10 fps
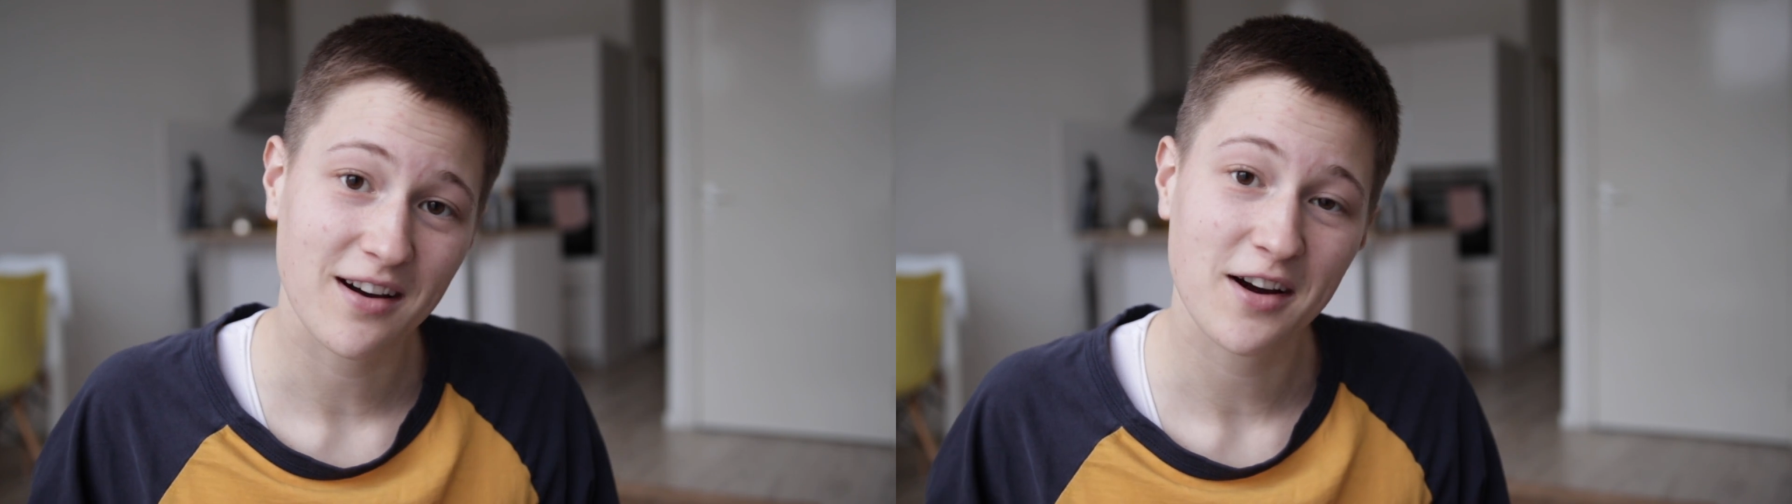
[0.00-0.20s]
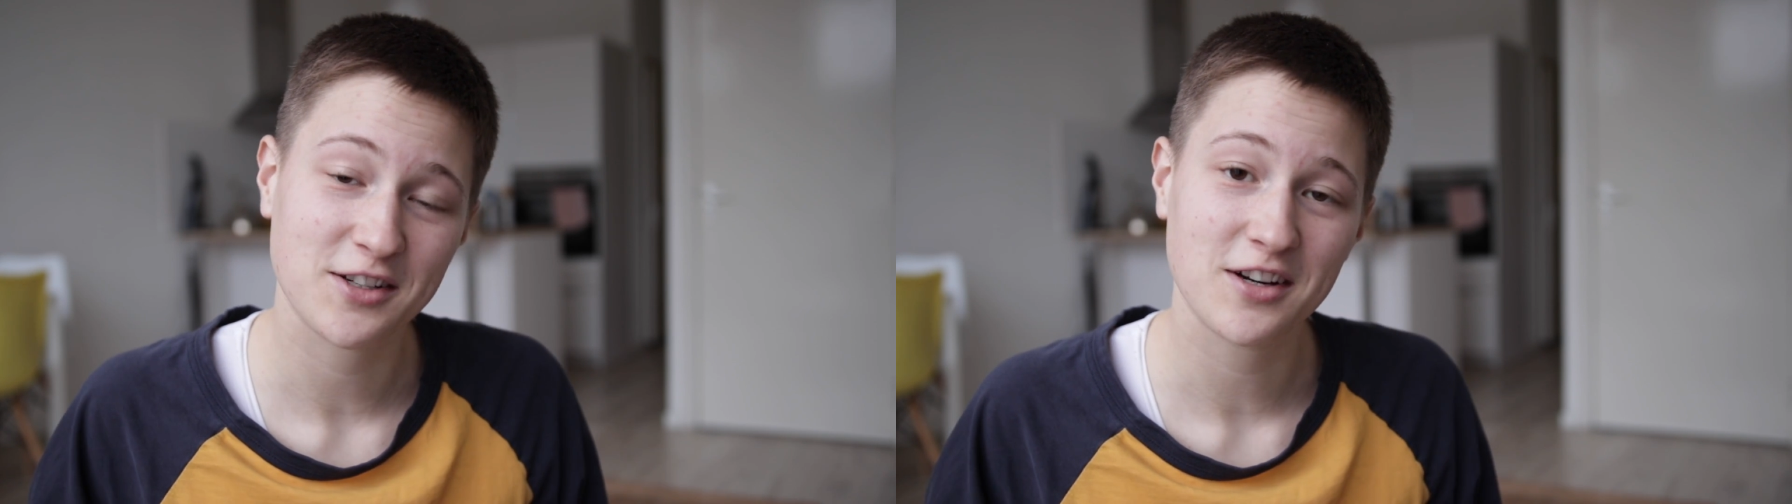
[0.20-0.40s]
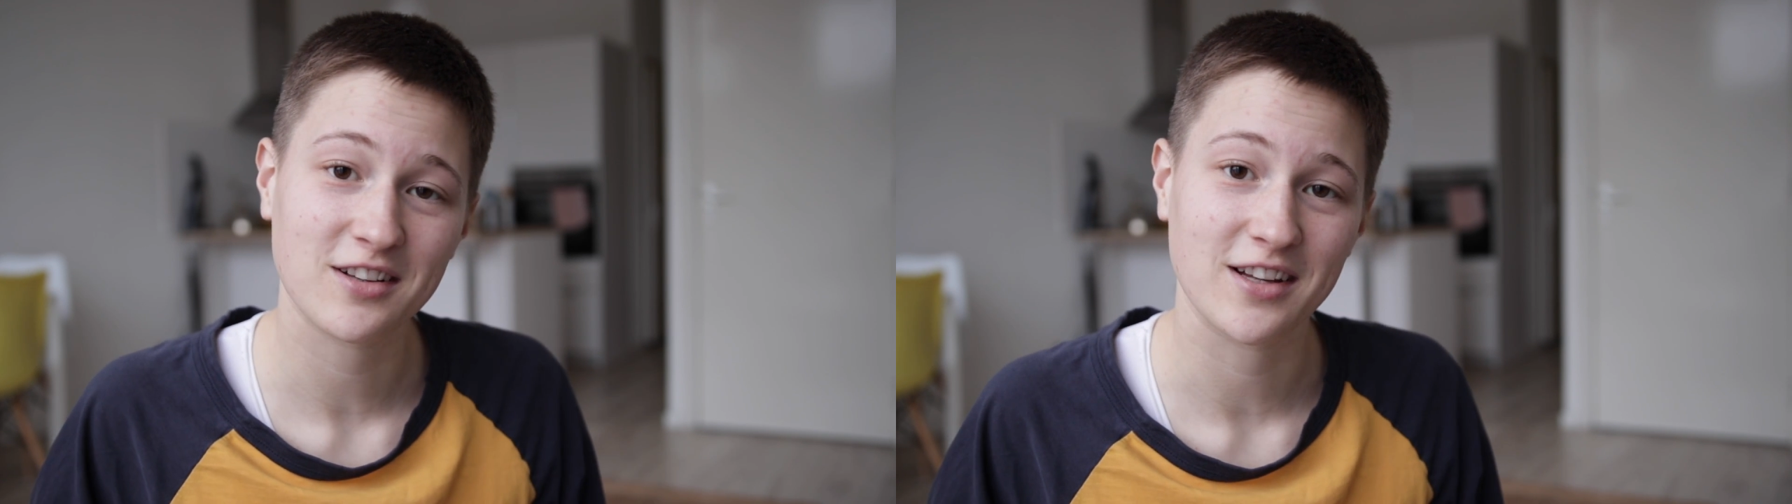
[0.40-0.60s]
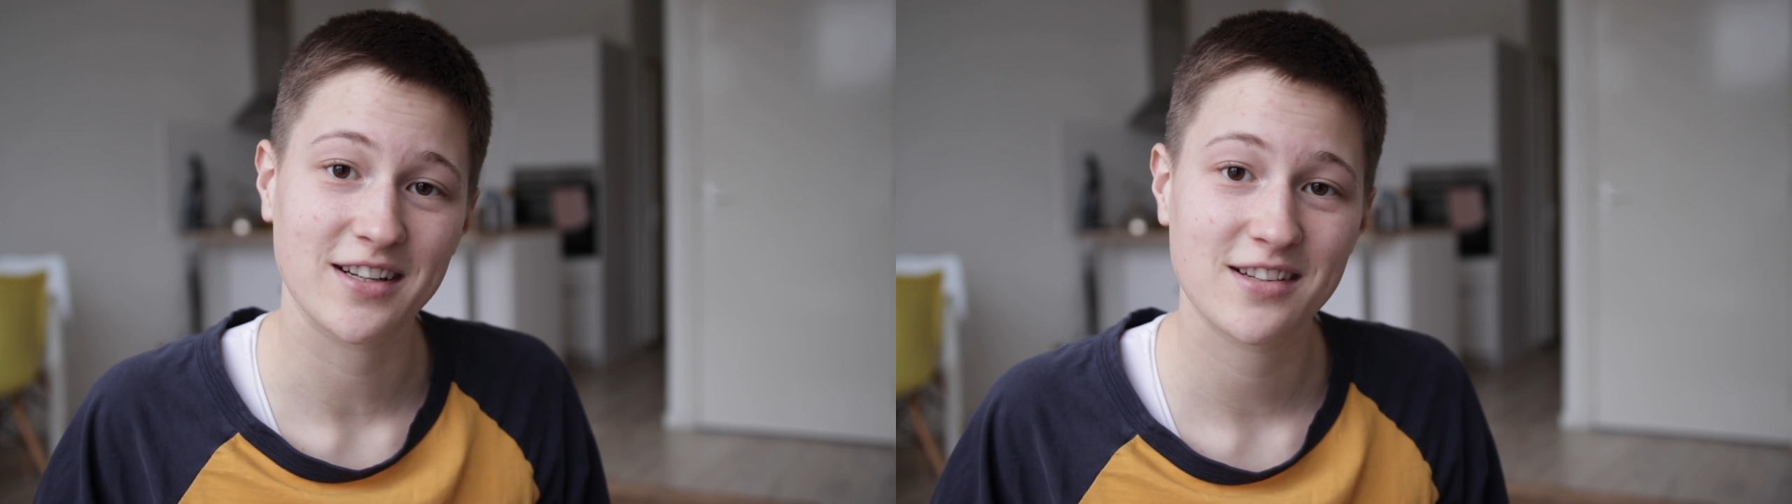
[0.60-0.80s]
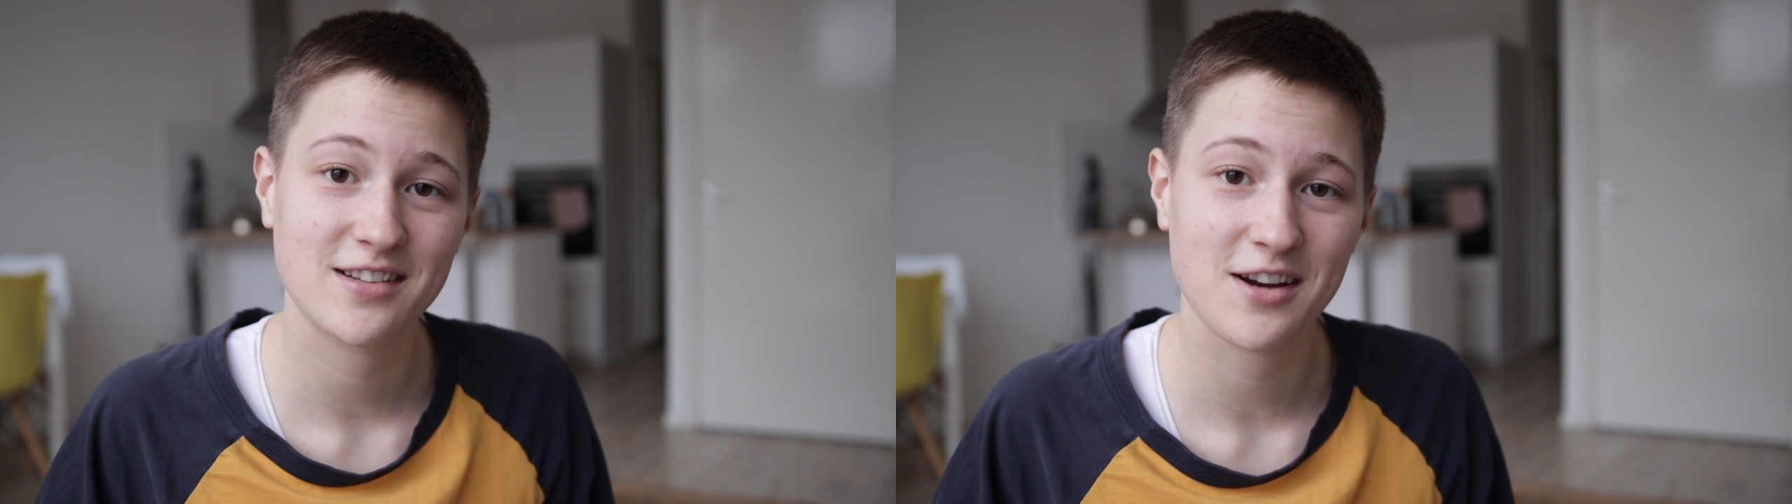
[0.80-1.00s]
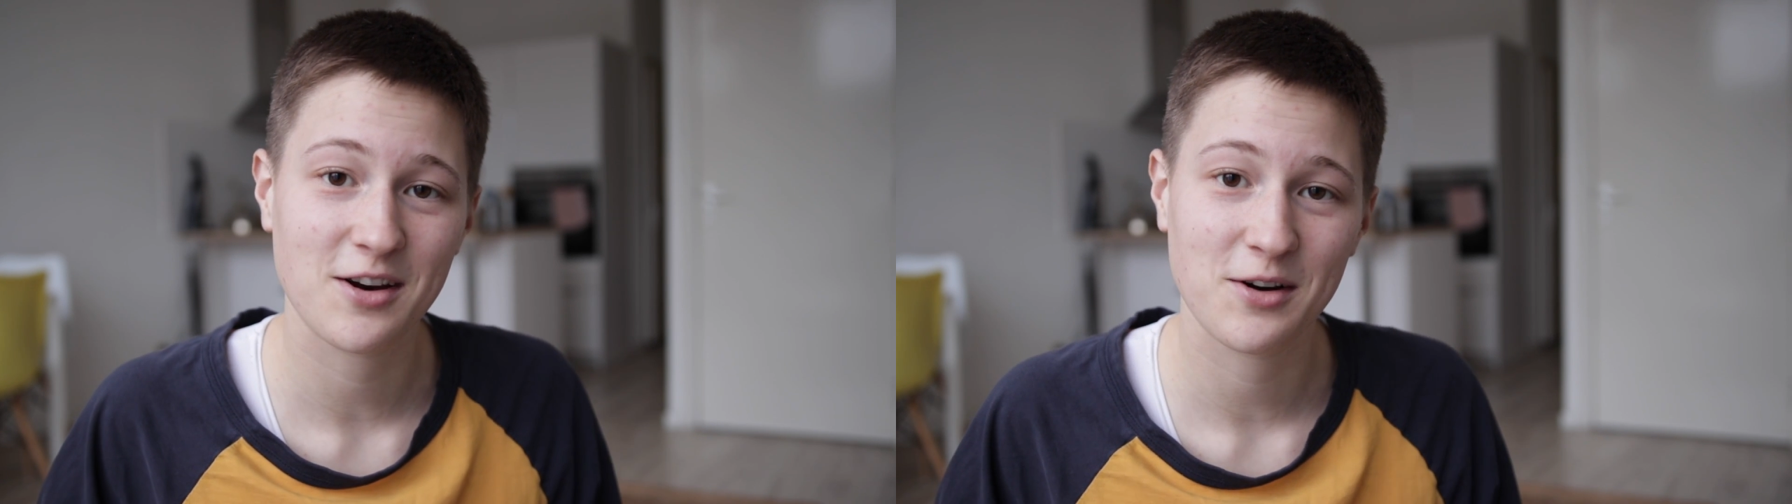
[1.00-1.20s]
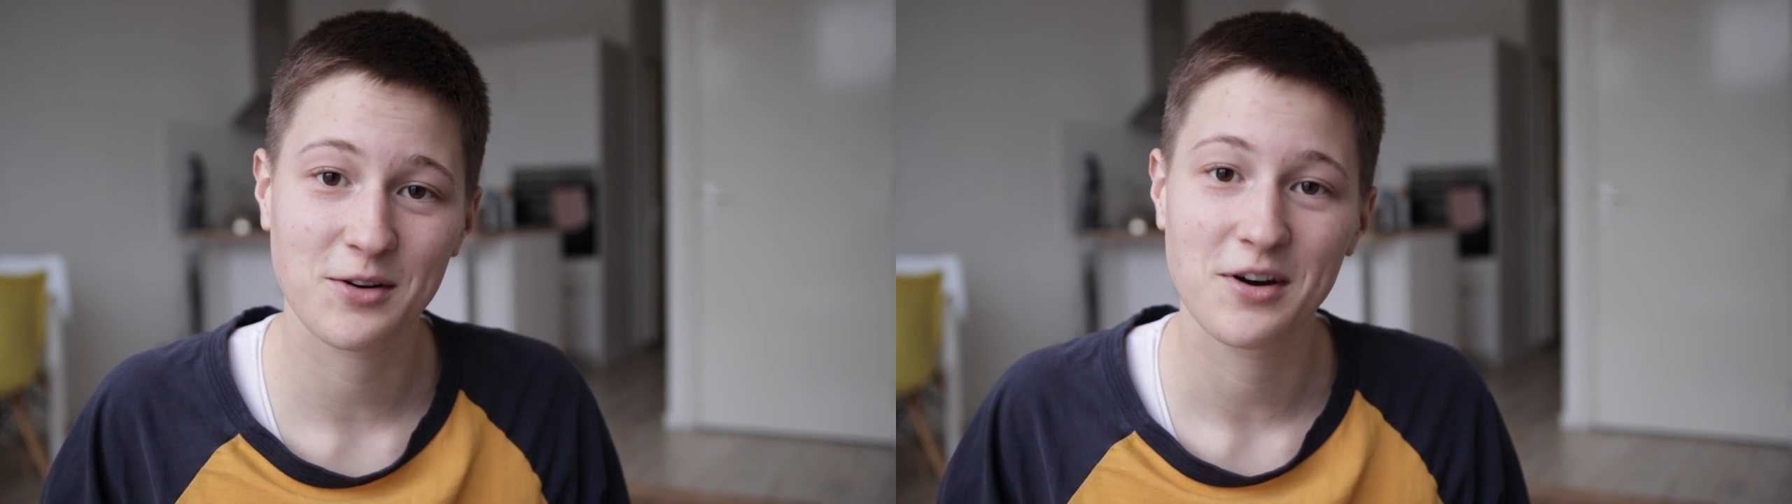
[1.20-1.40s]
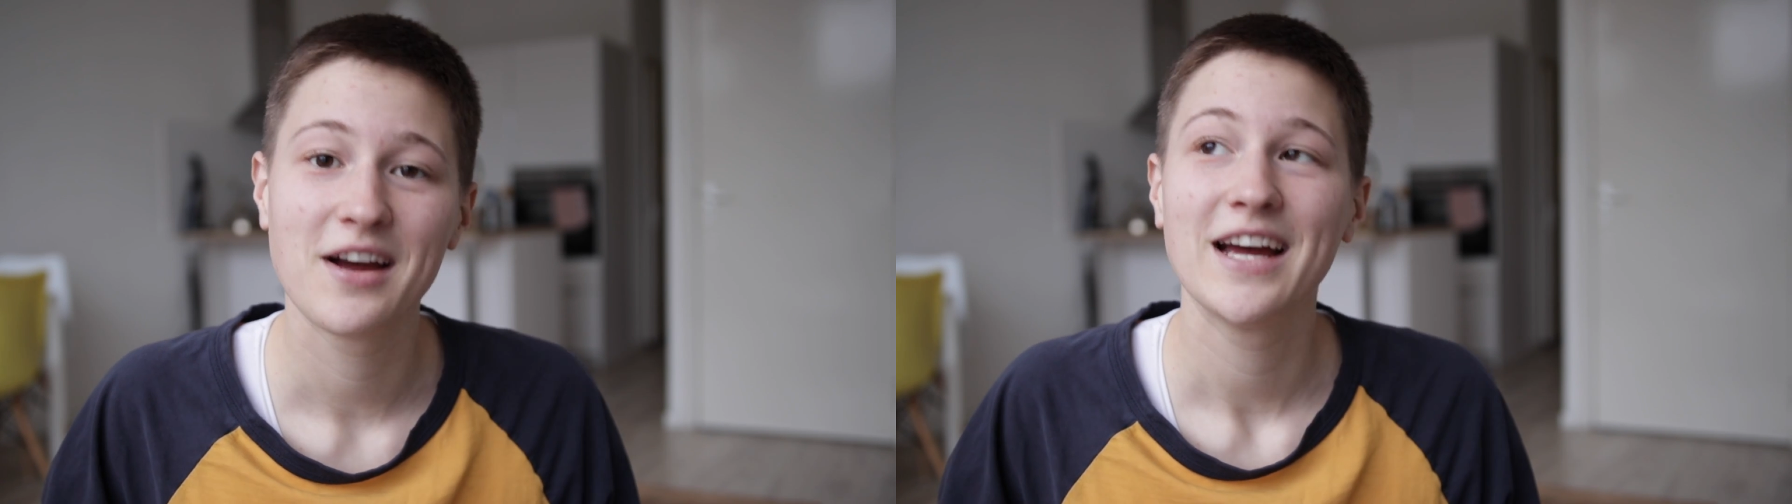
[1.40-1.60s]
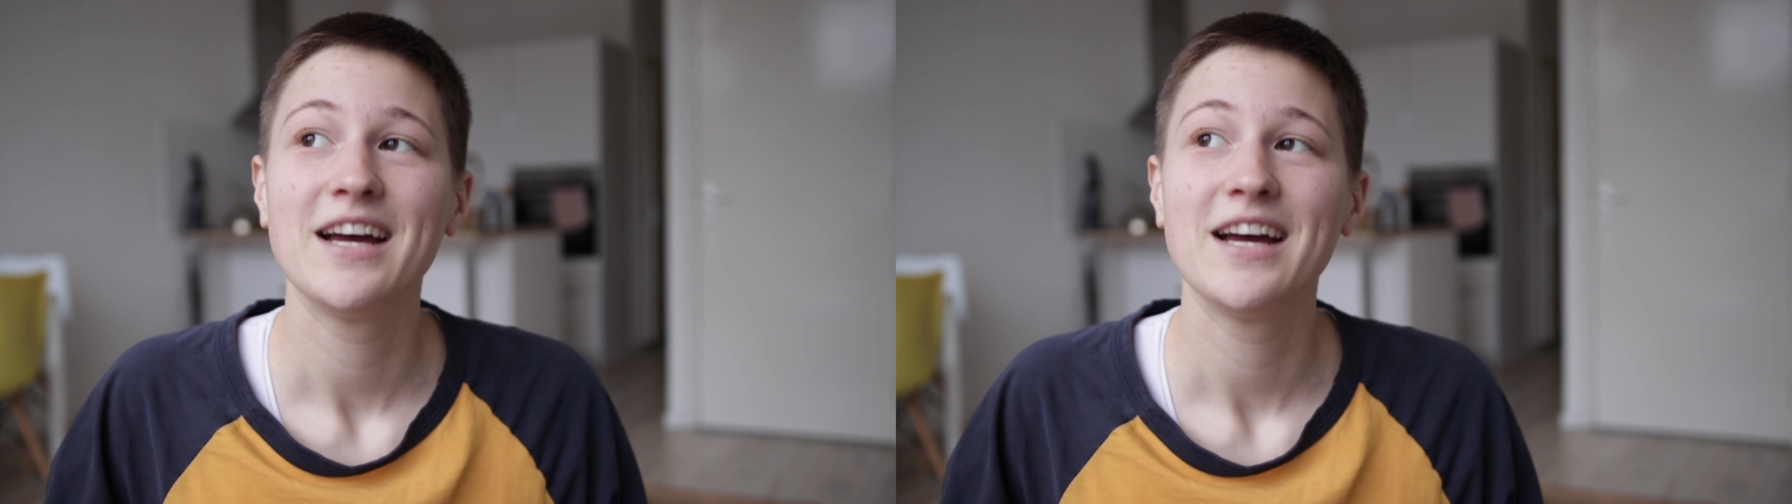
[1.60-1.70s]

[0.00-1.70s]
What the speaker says: hot chocolate. So